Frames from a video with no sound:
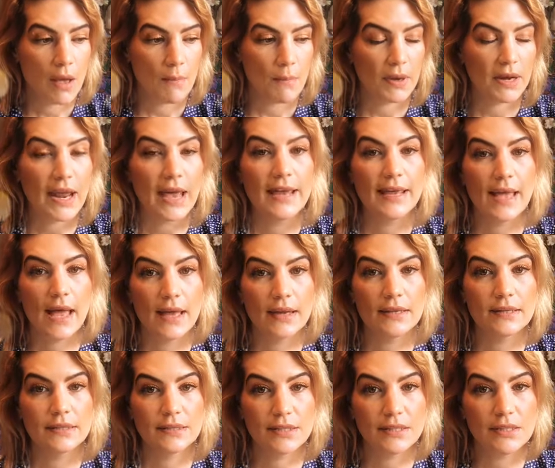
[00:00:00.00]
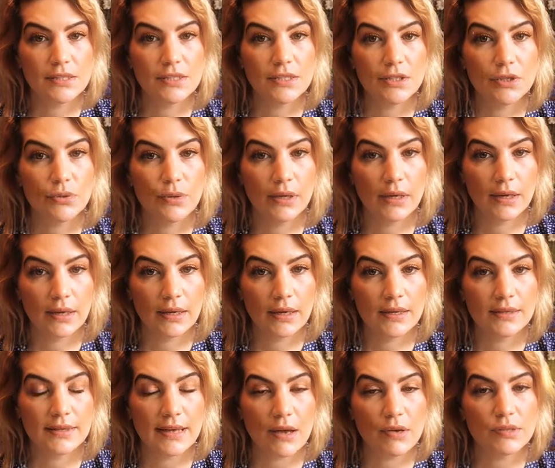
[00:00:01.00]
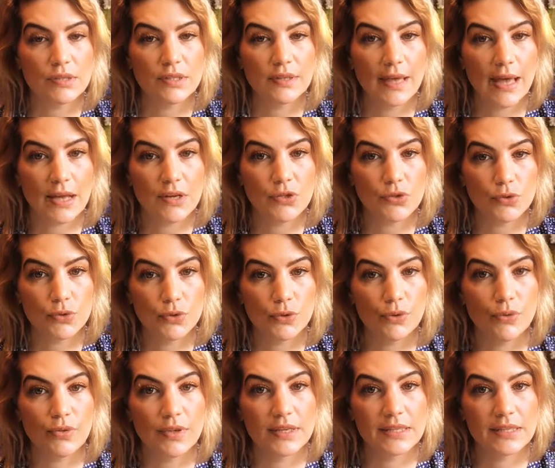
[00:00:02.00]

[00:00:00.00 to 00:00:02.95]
But I can assist you in getting down to that truth,